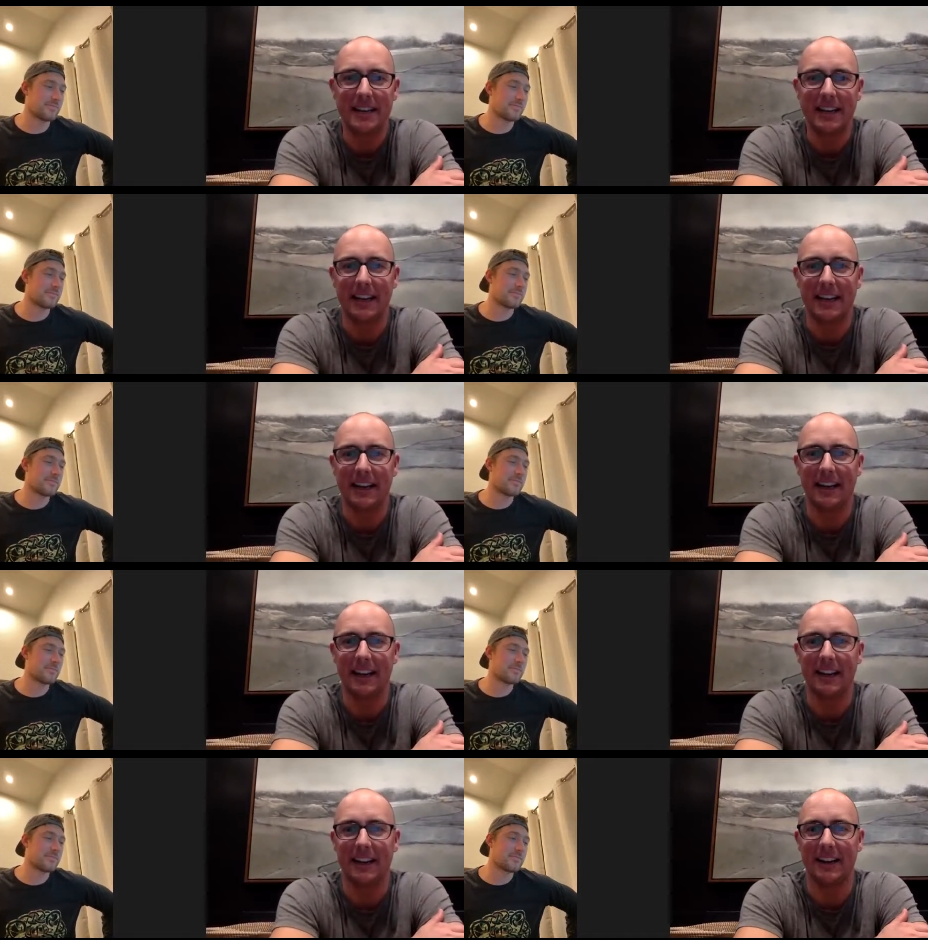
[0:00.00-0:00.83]

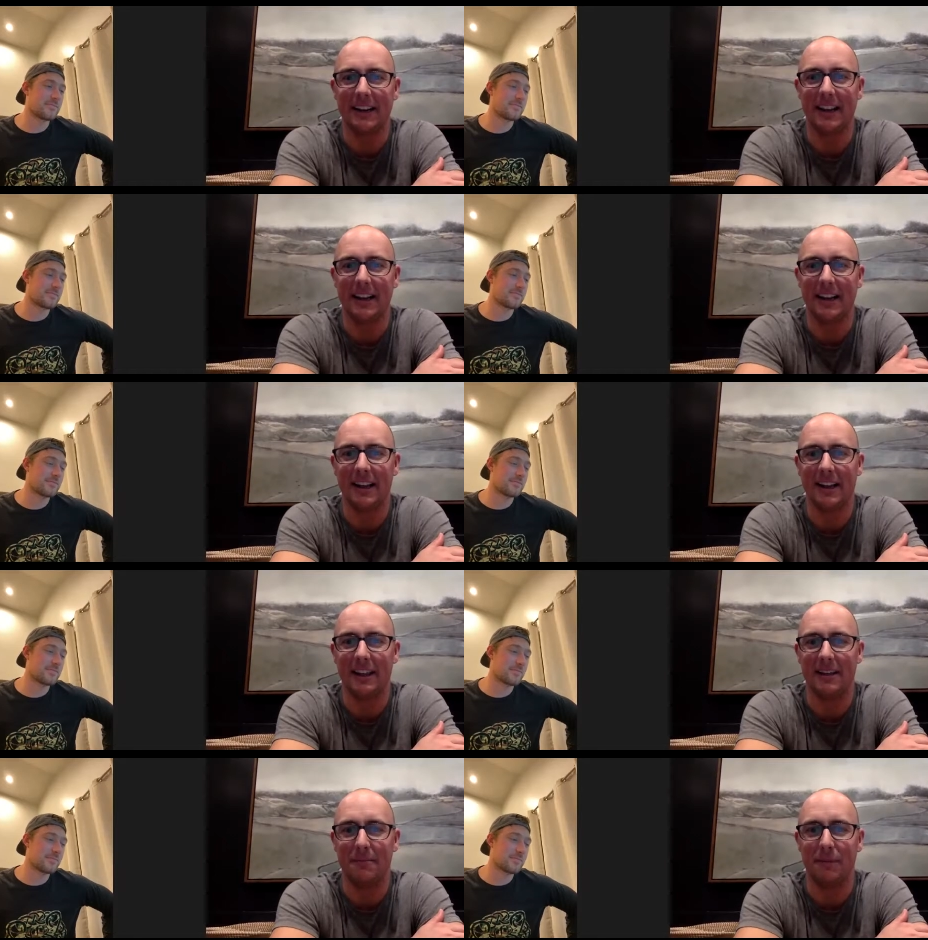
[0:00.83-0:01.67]
Speaker 1: And
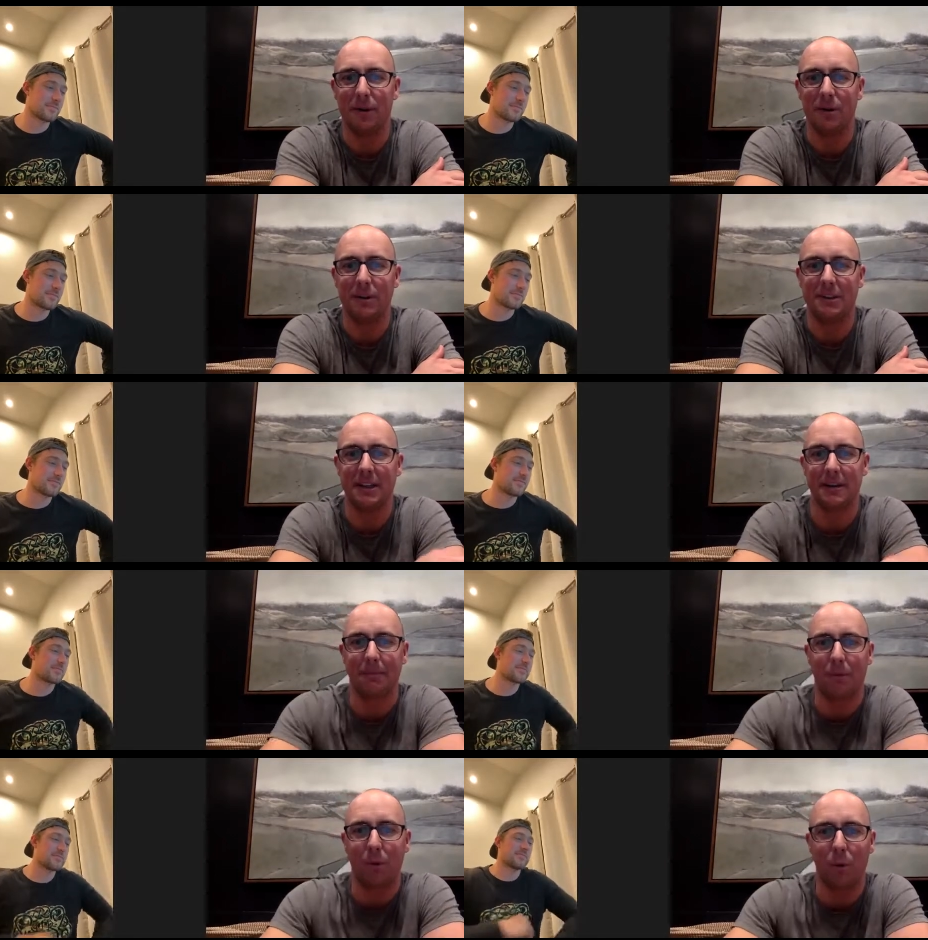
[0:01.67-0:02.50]
the most
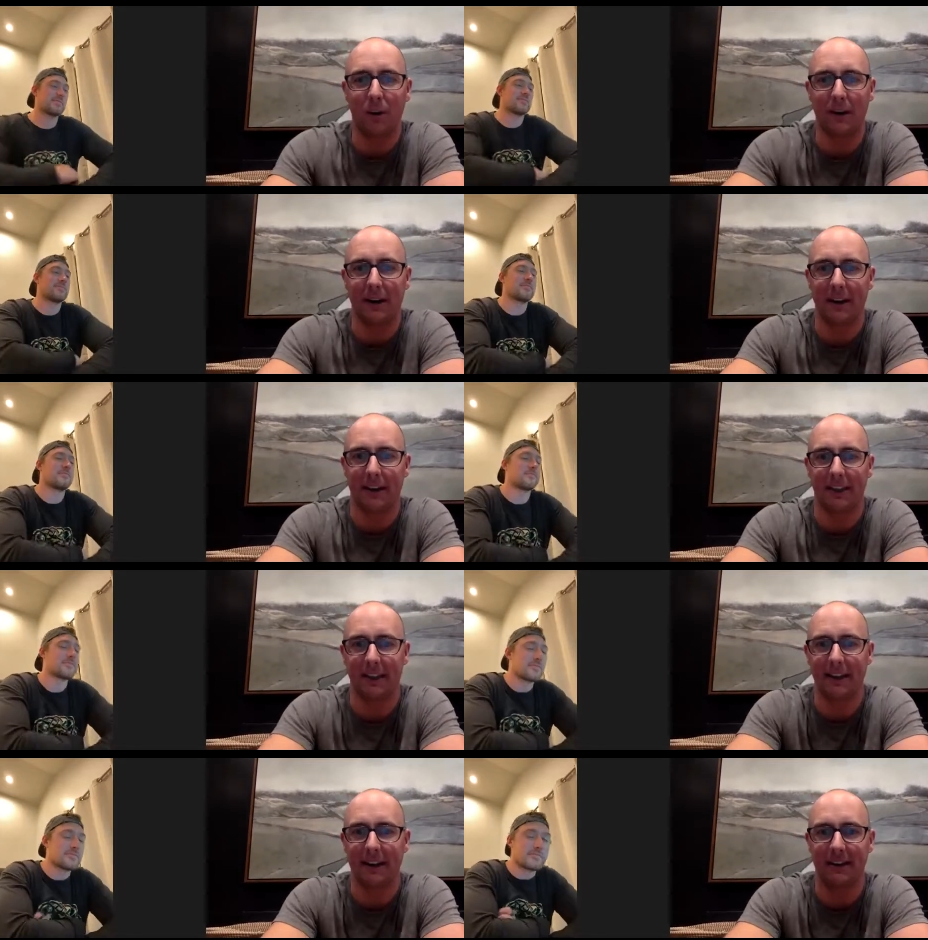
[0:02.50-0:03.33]
important
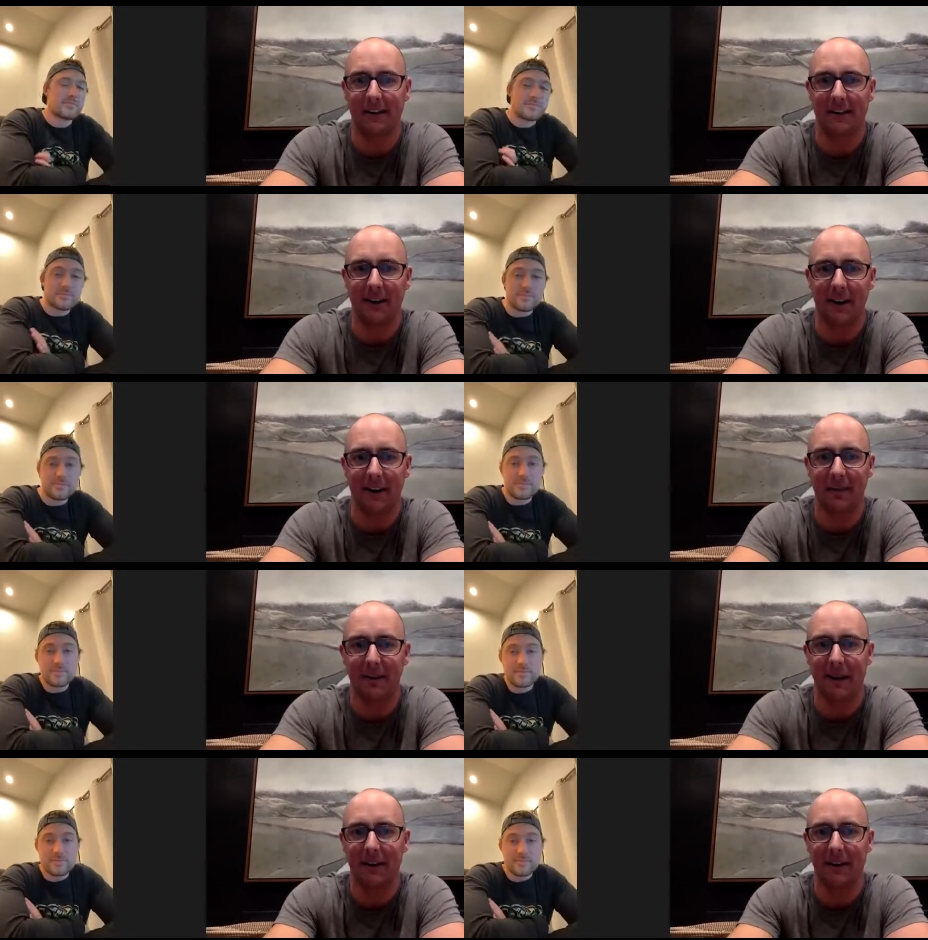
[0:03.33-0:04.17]
thing to talk
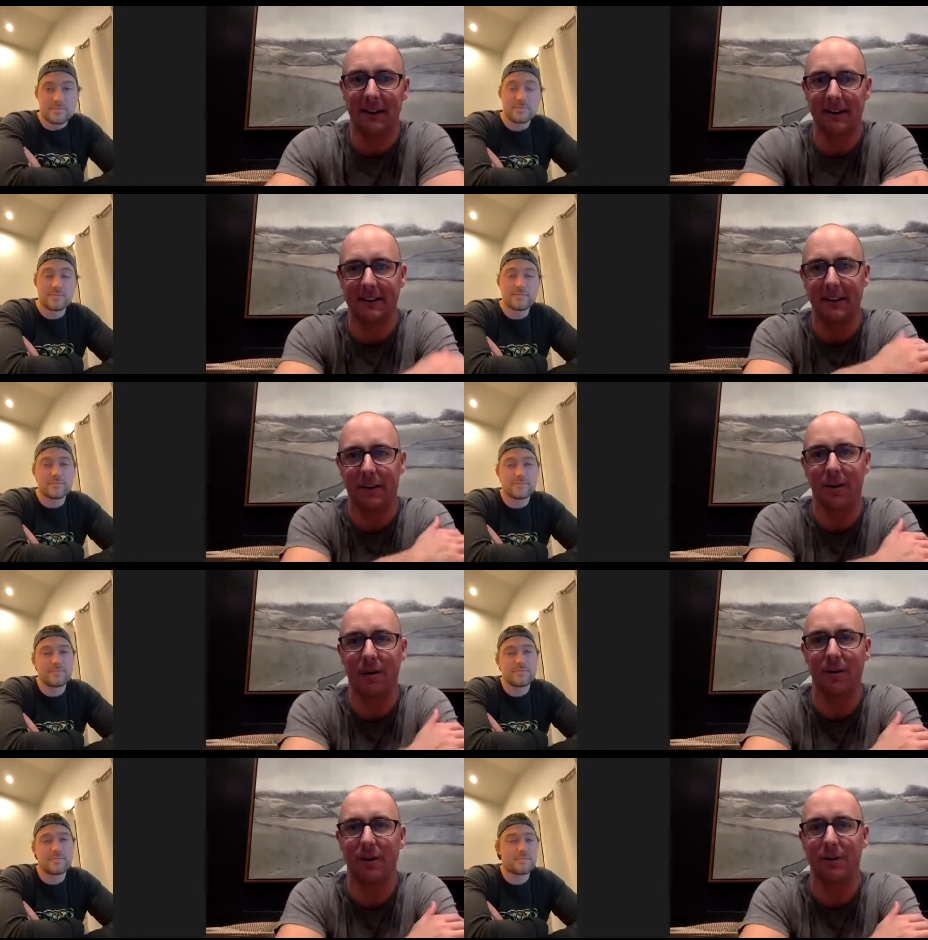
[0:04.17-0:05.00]
about is that
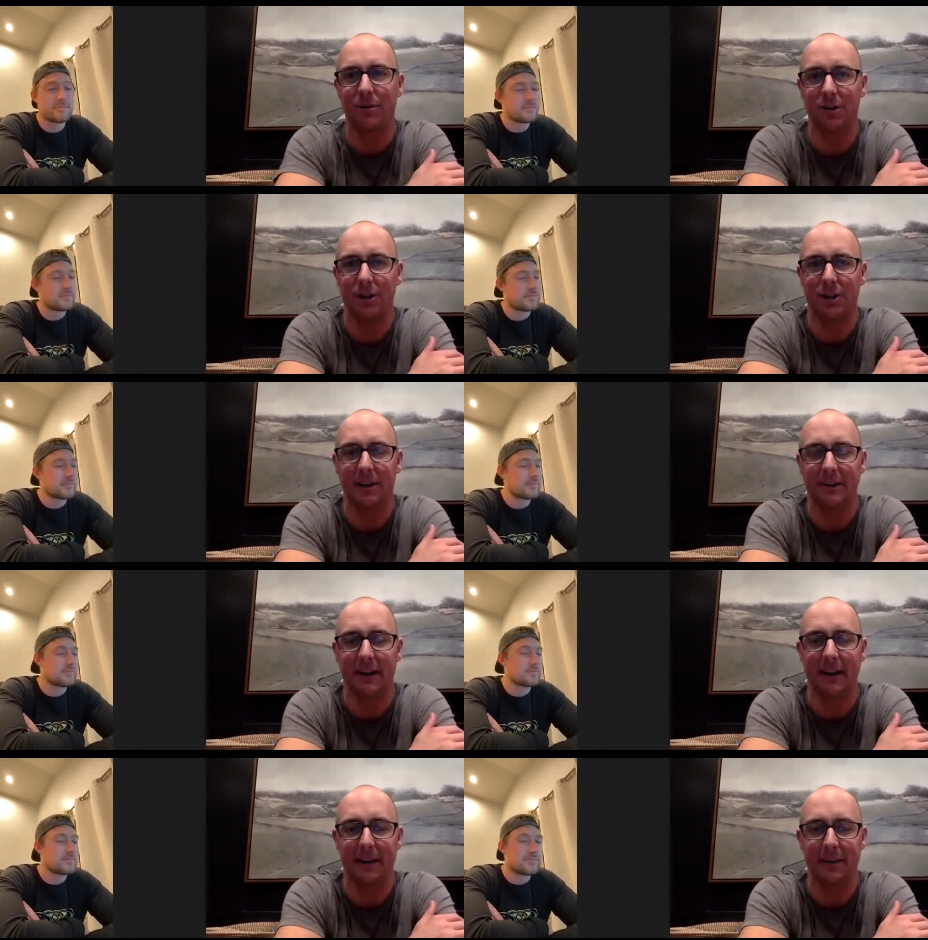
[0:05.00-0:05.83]
Croga Nutrition
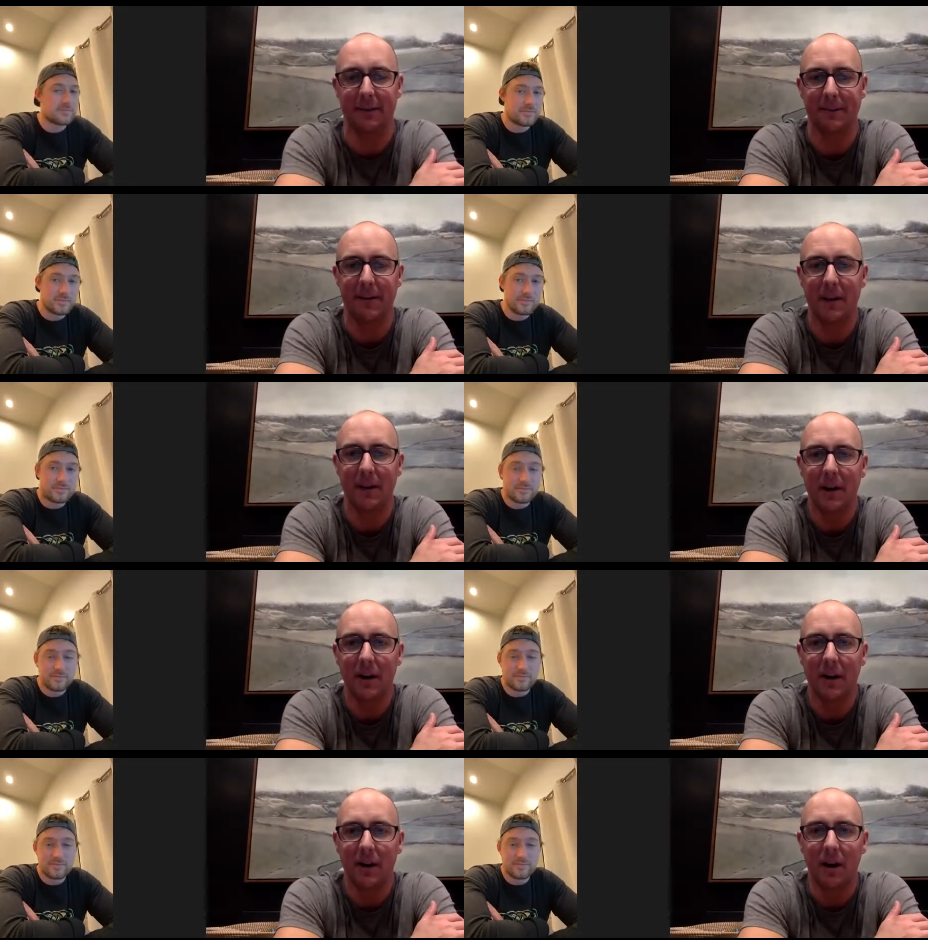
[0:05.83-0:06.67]
signups
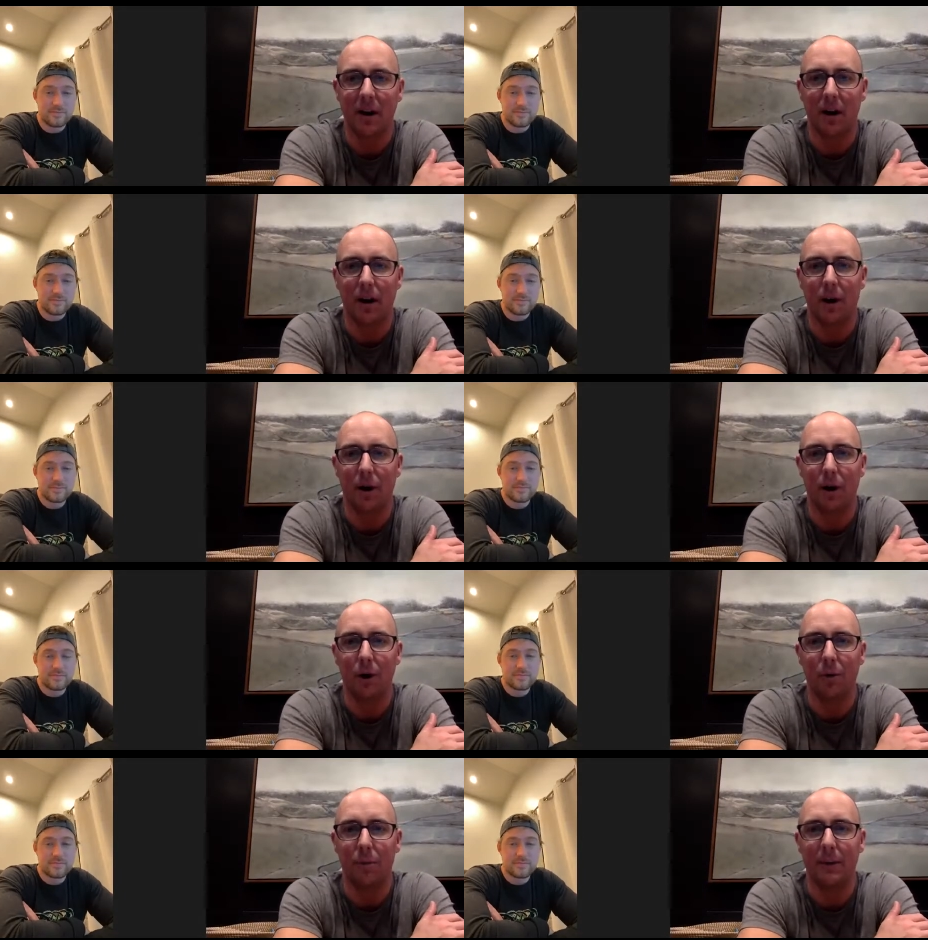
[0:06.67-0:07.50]
are
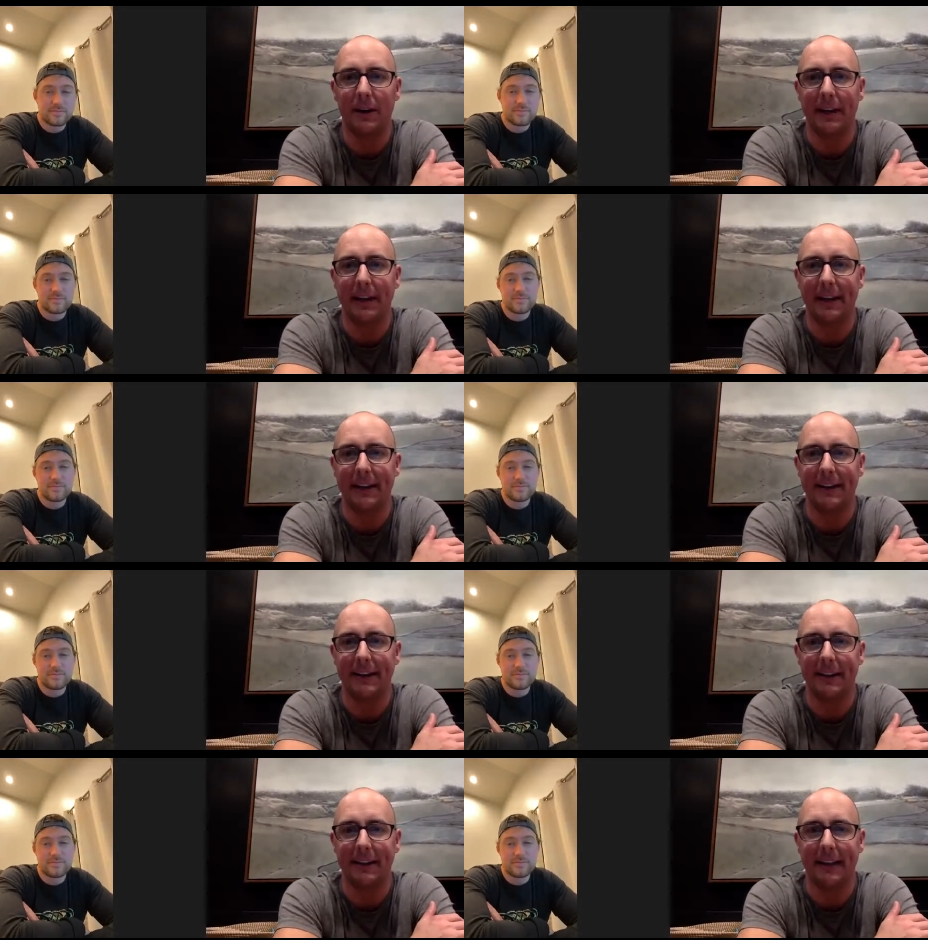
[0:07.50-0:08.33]
open and
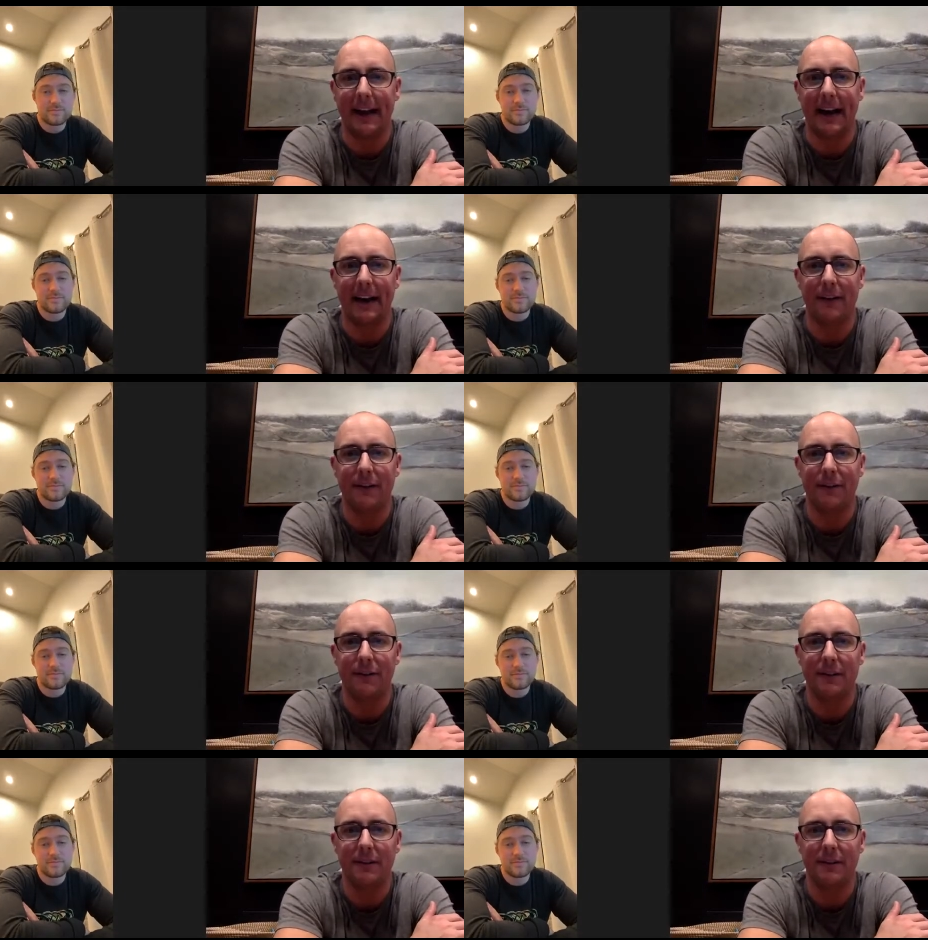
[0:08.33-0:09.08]
live.